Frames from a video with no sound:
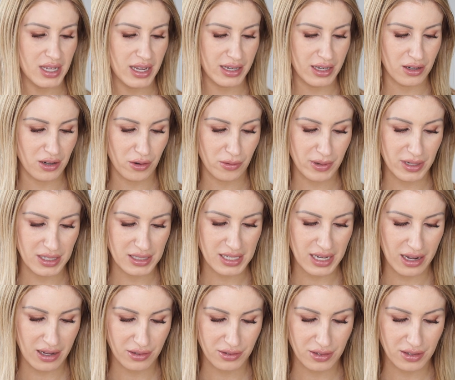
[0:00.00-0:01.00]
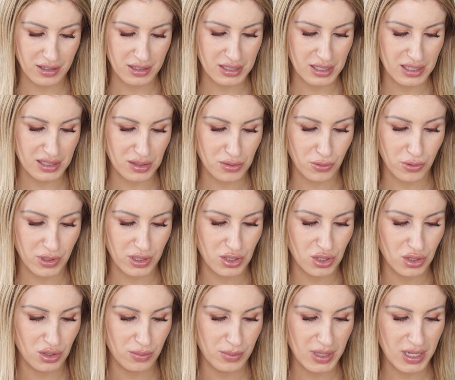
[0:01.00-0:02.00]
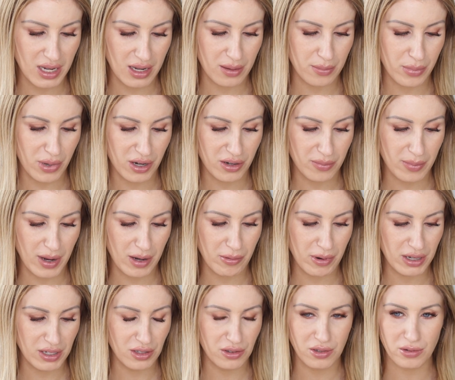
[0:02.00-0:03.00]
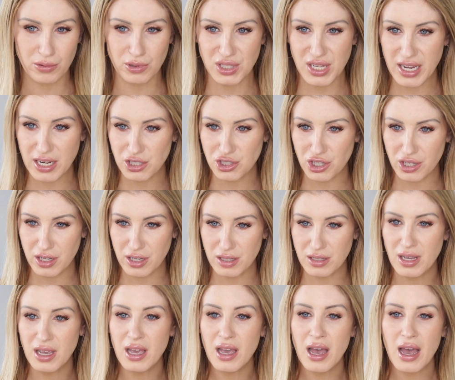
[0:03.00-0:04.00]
I can already tell that this is going to become part of my regular rotation.